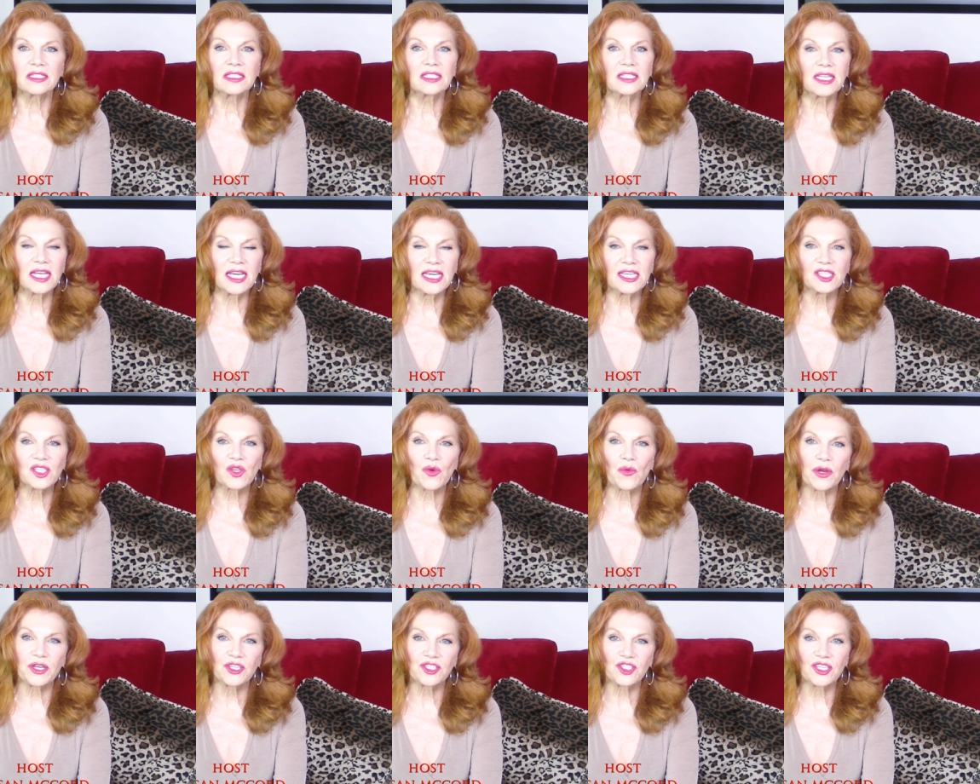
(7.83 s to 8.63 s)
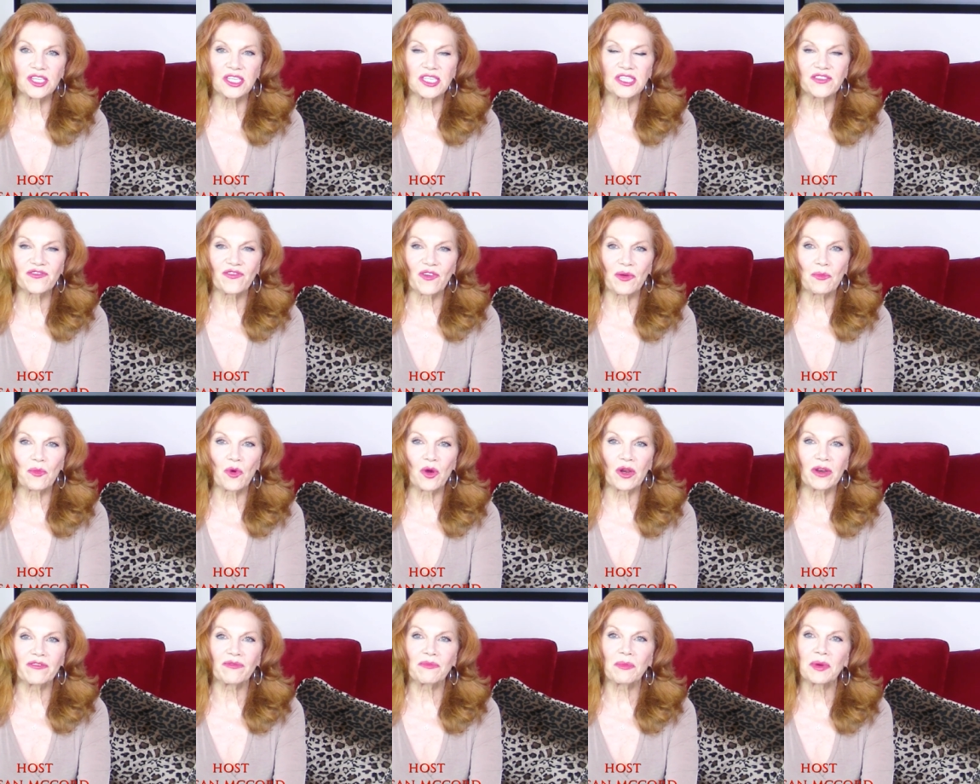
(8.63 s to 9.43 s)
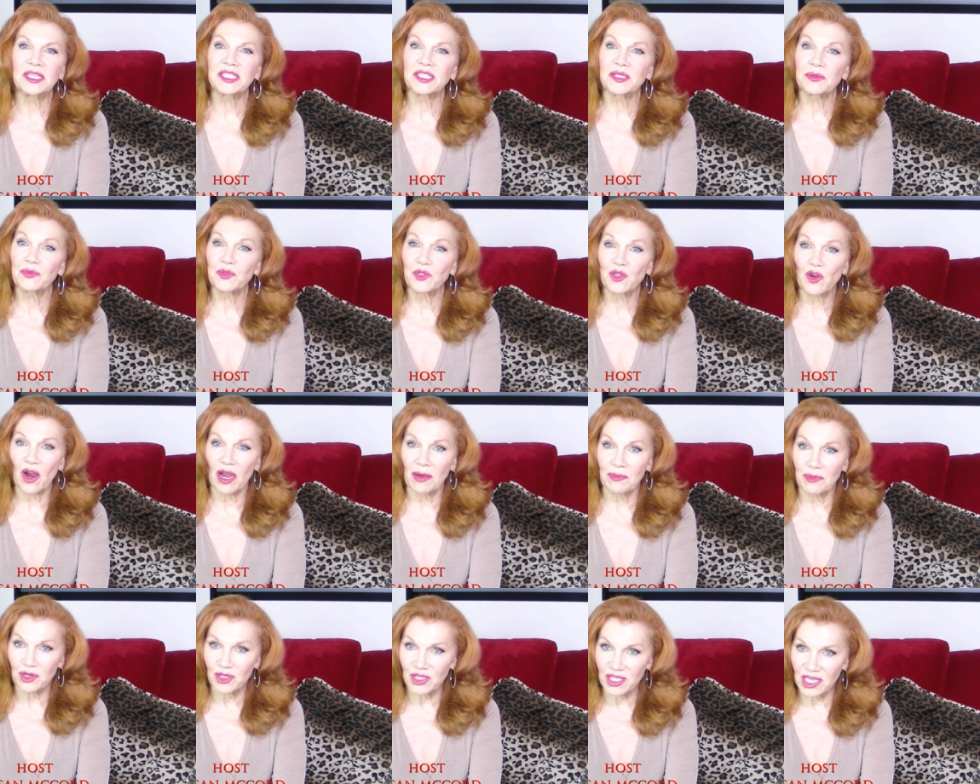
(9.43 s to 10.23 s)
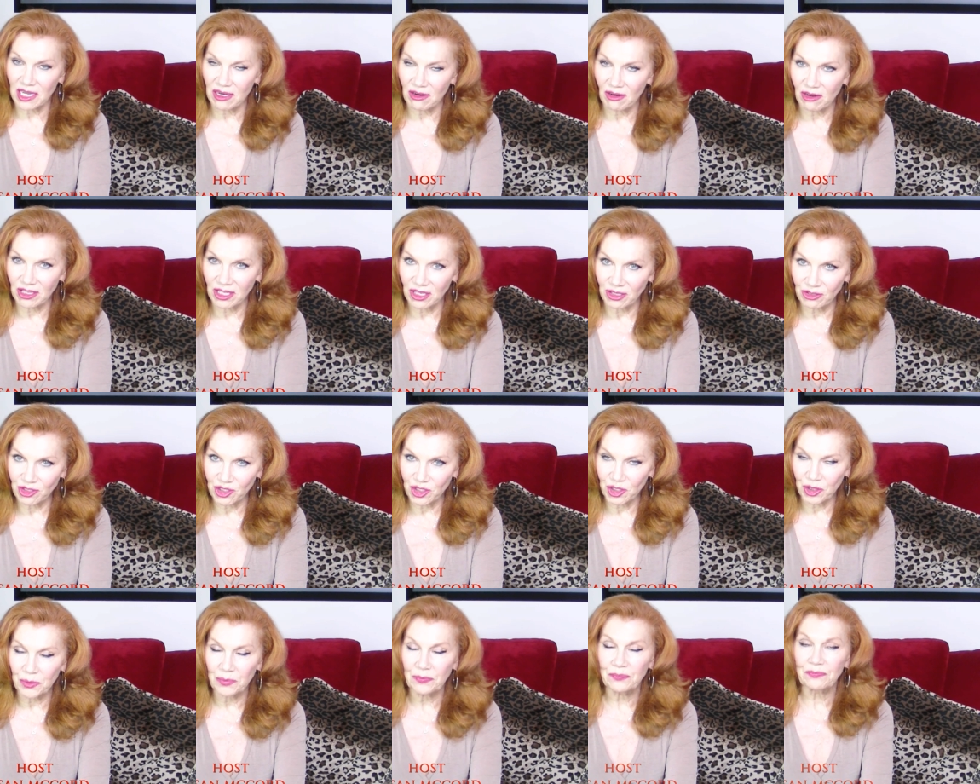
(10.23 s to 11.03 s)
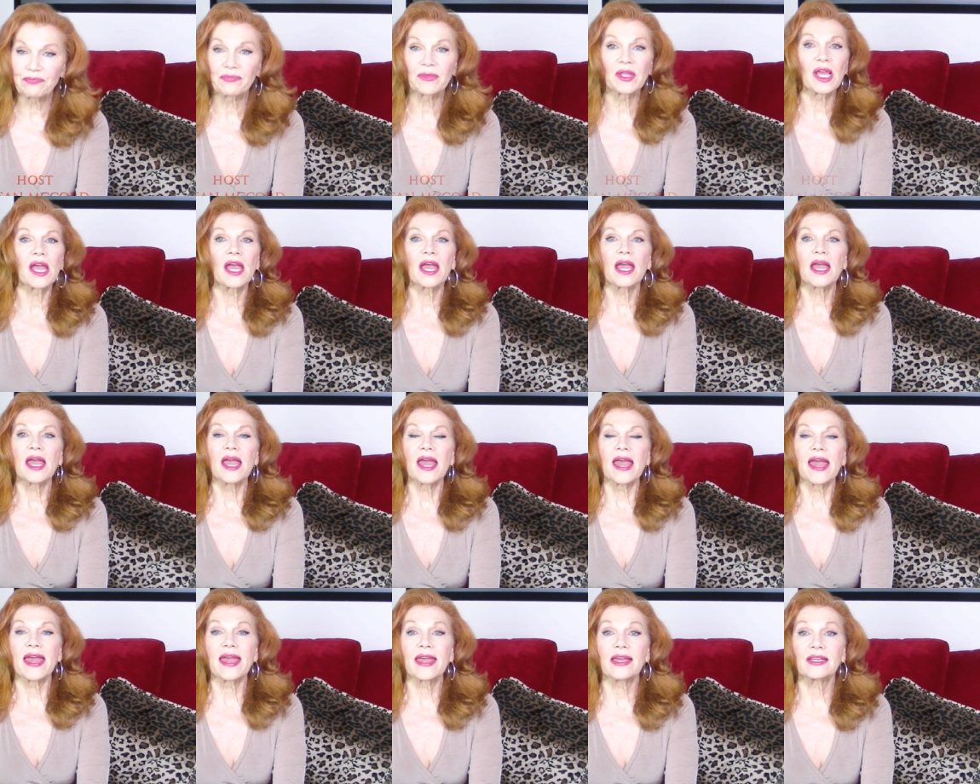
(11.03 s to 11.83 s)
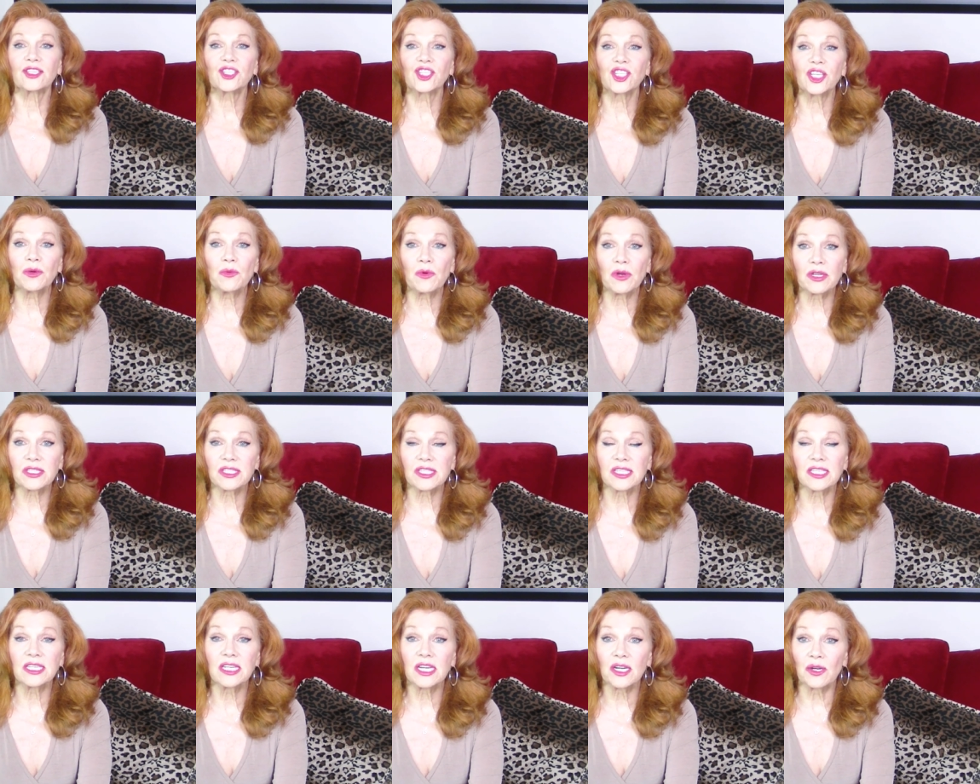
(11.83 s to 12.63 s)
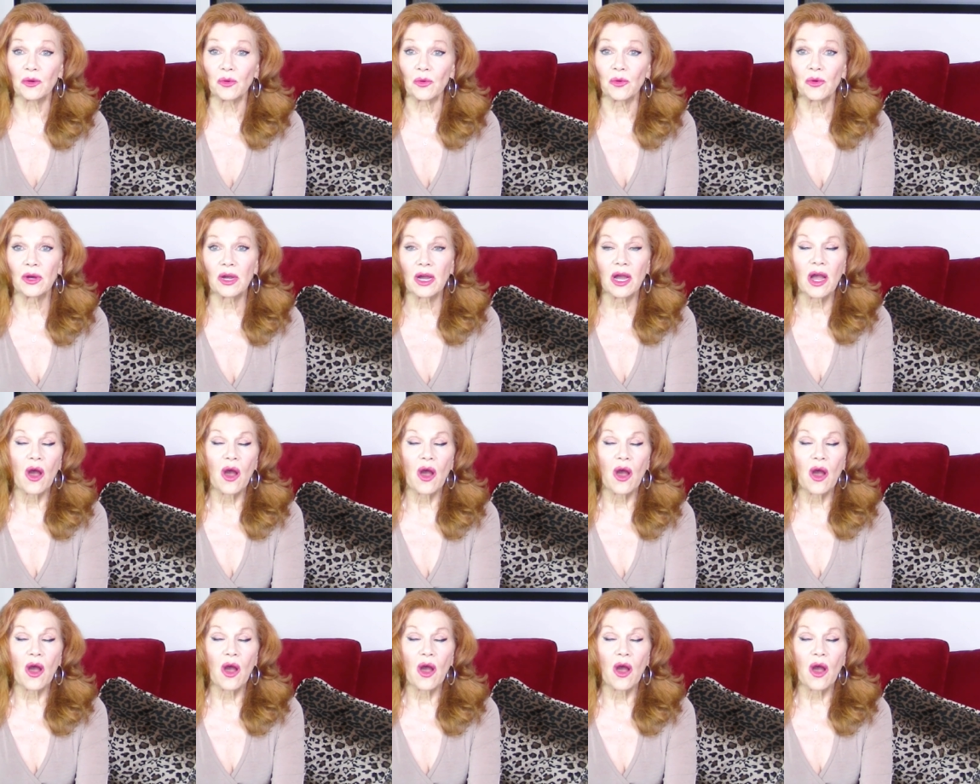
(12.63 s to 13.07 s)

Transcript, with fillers: Today's question is from one of my subscribers here on YouTube, and she wants to know,